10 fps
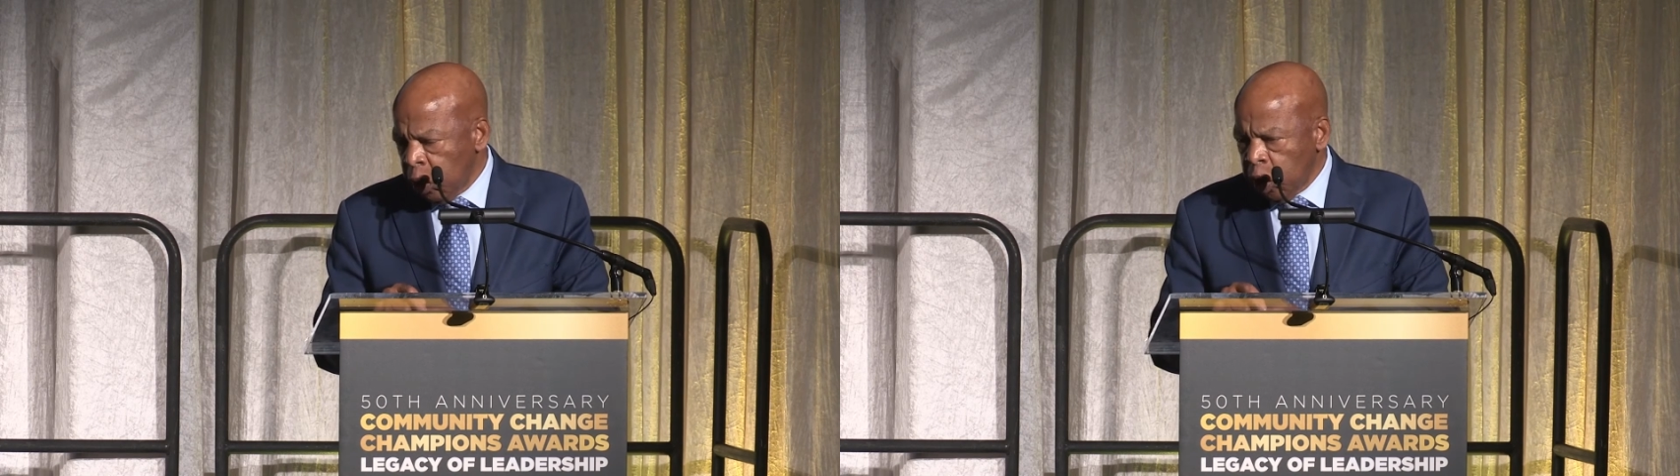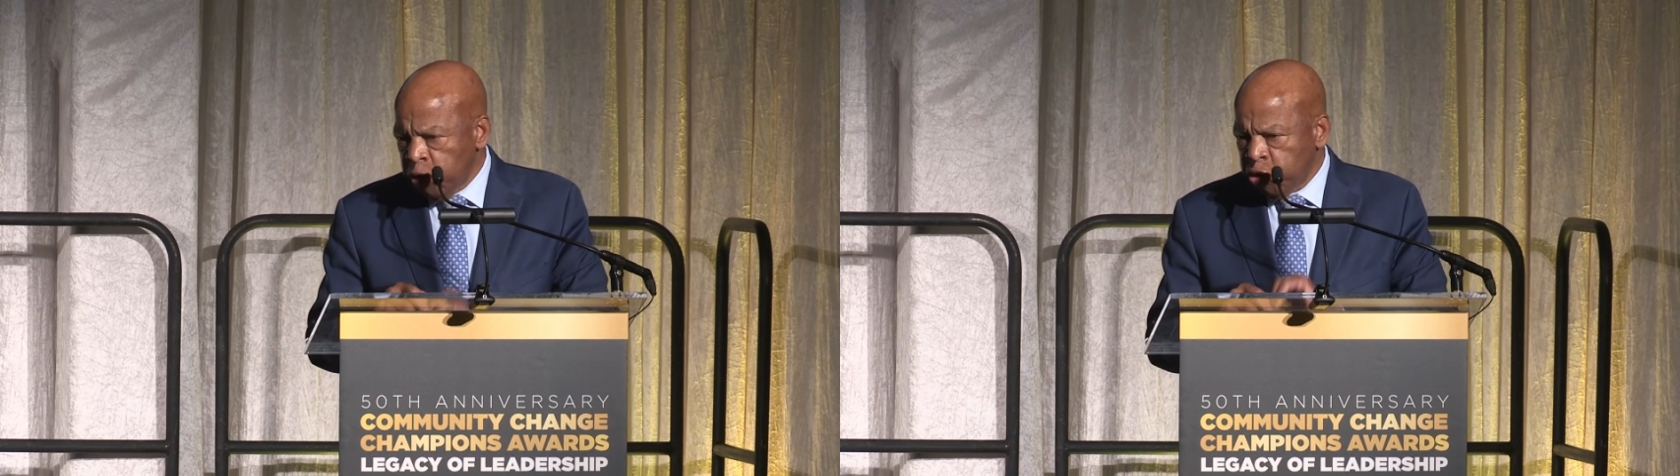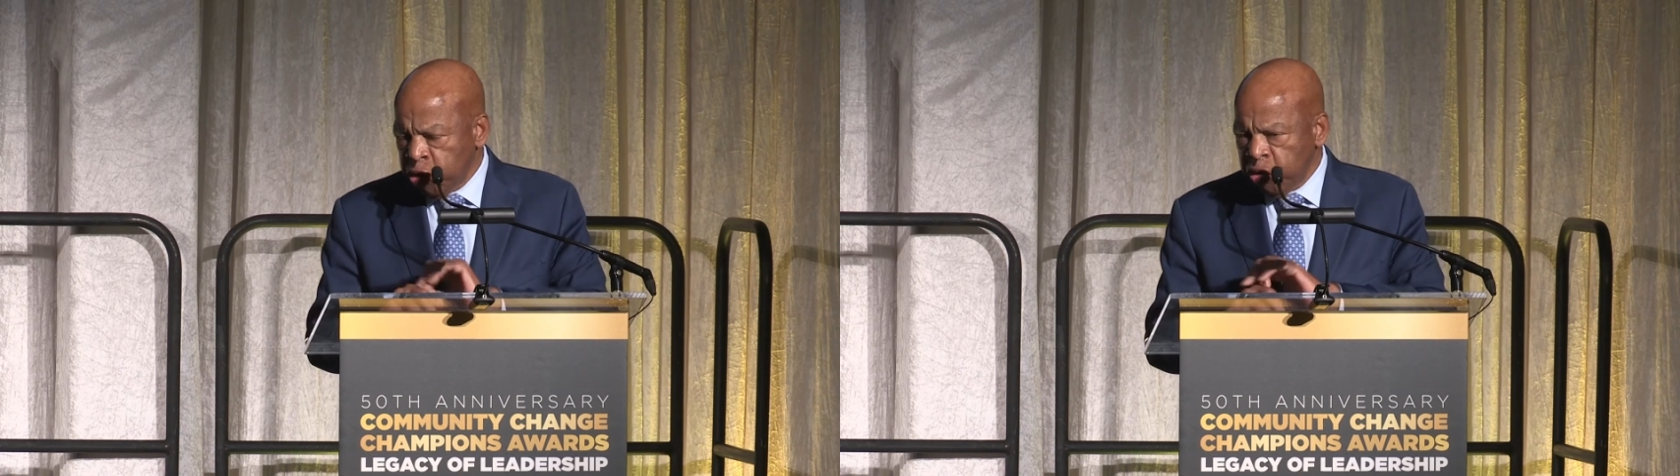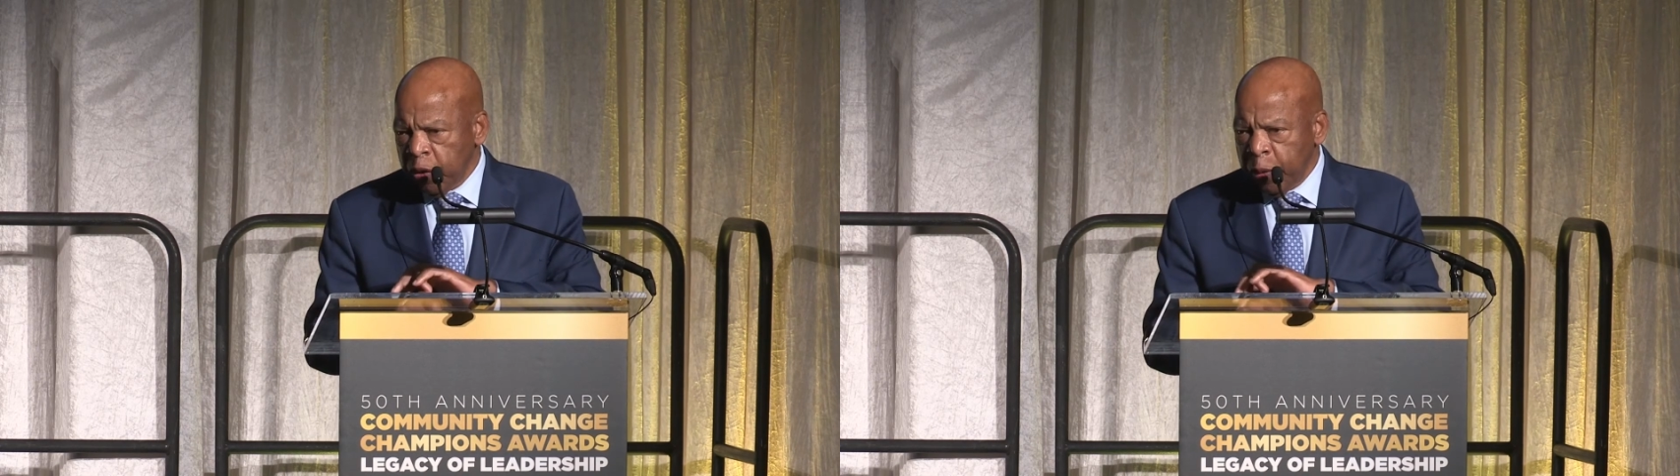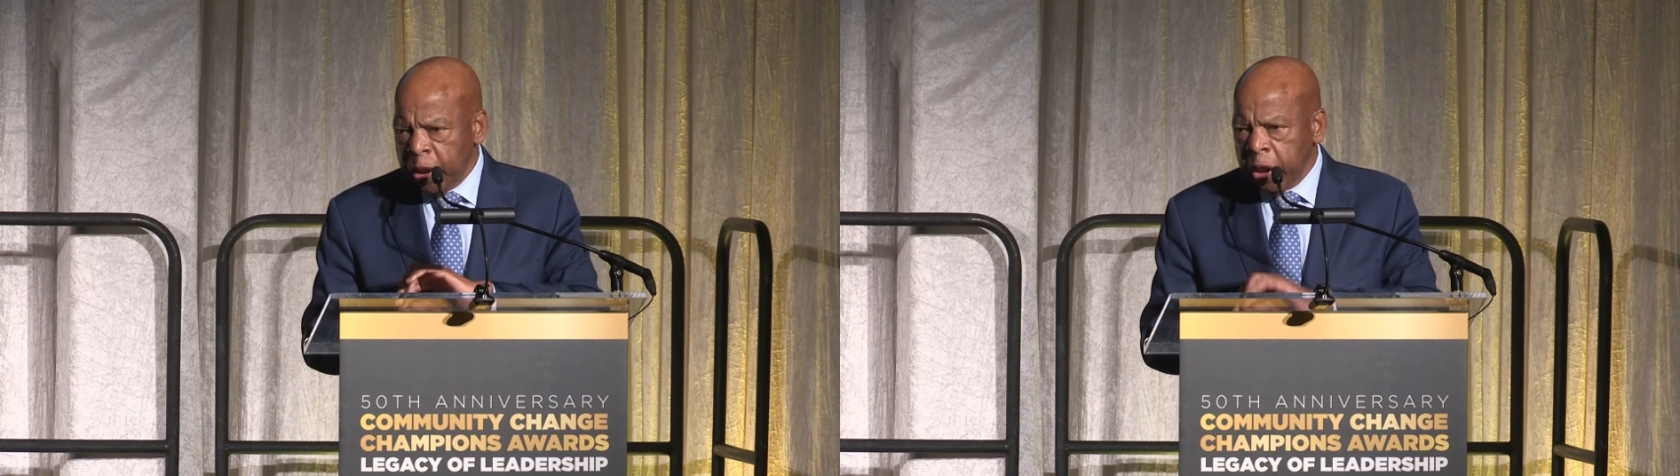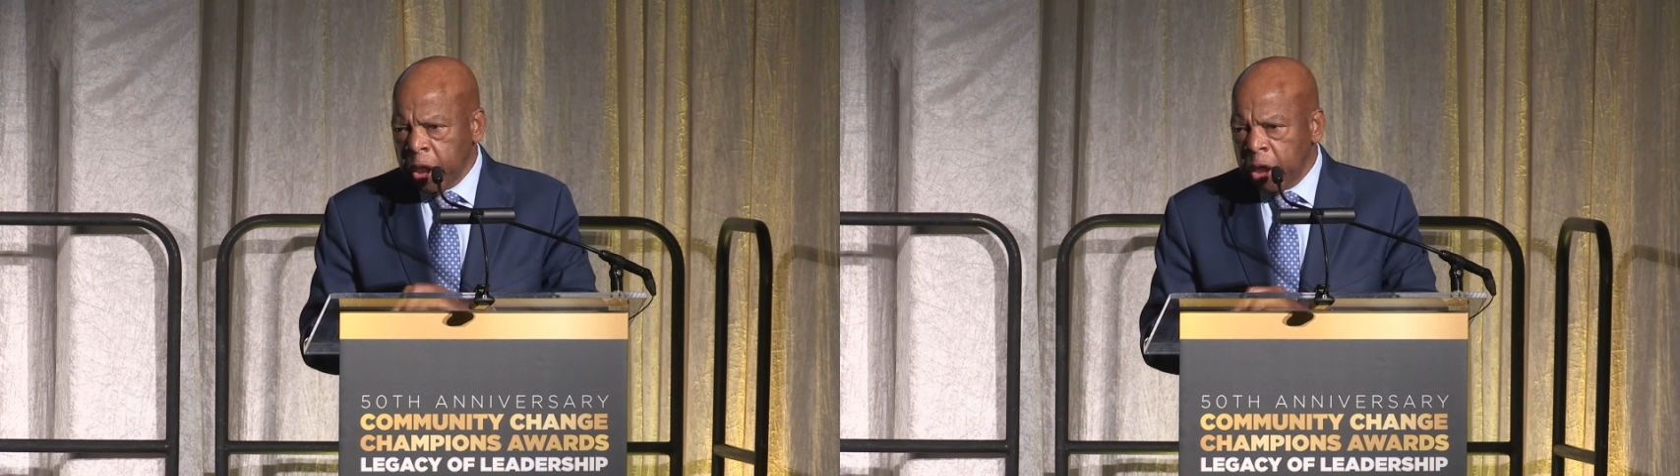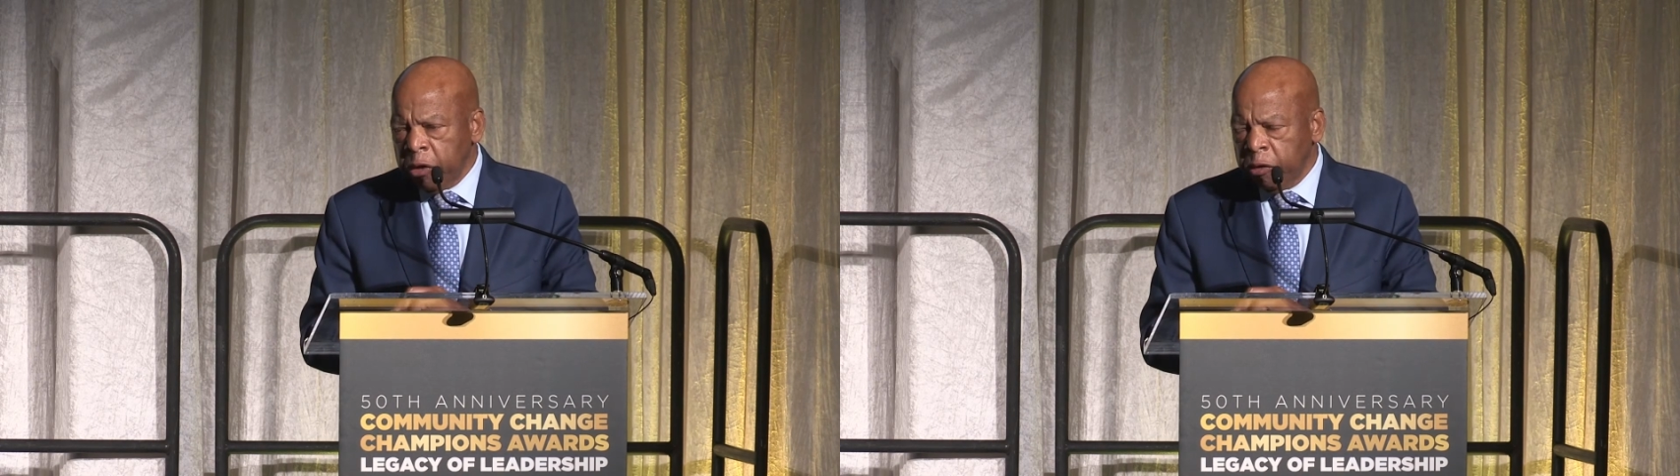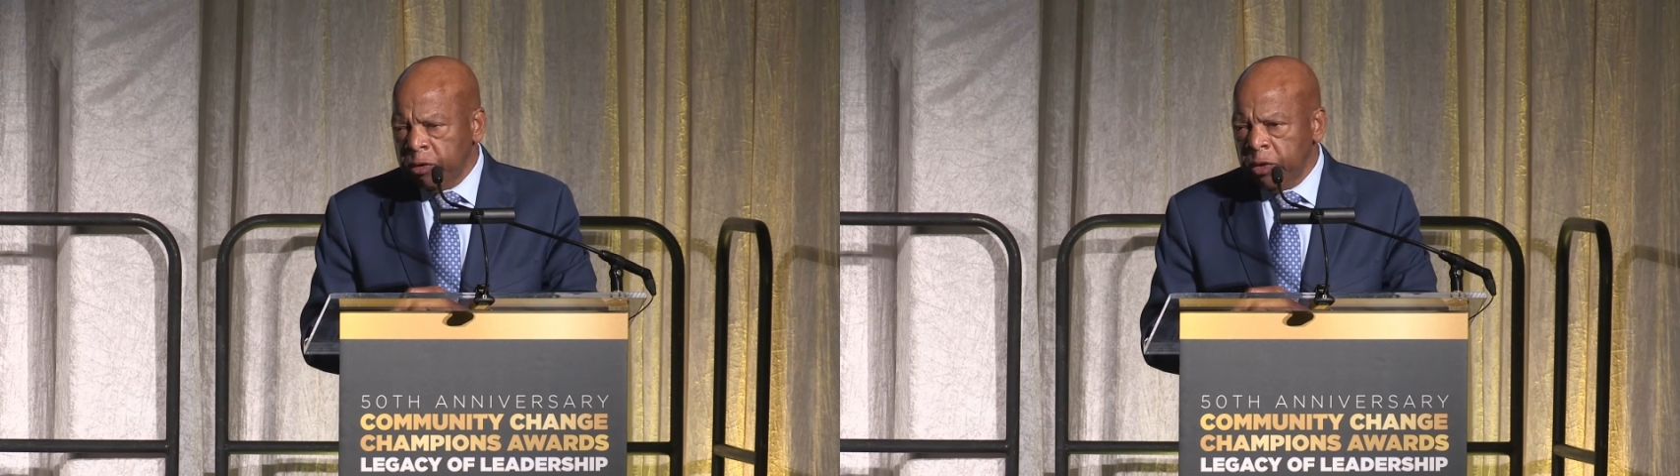And since I've been in
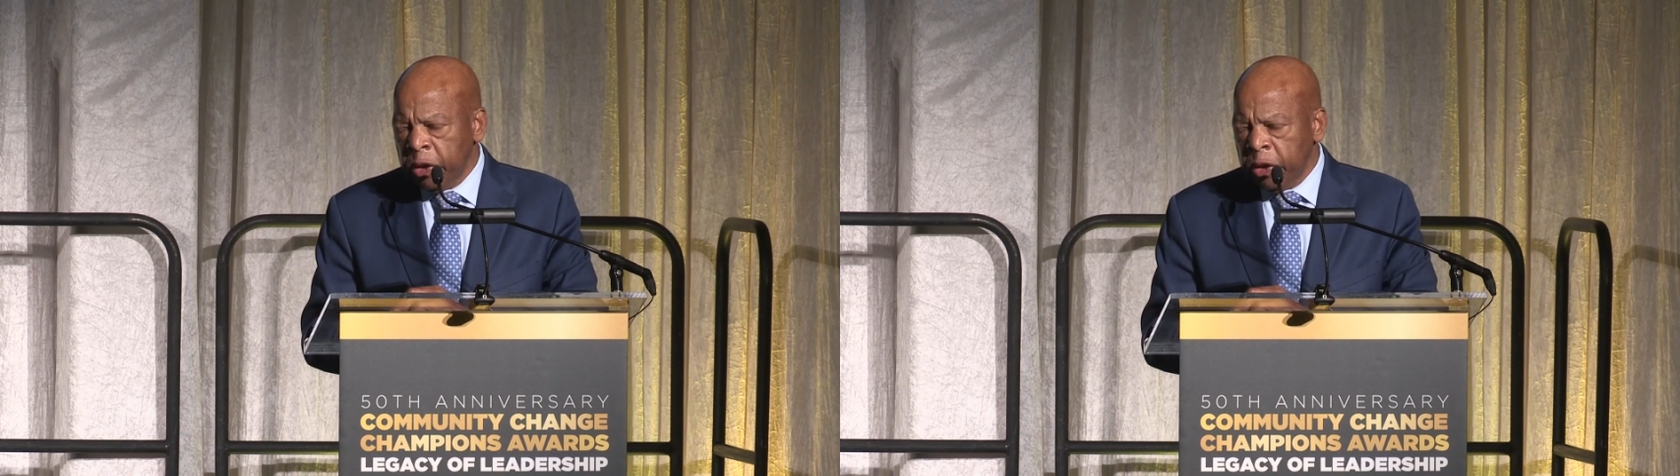Congress,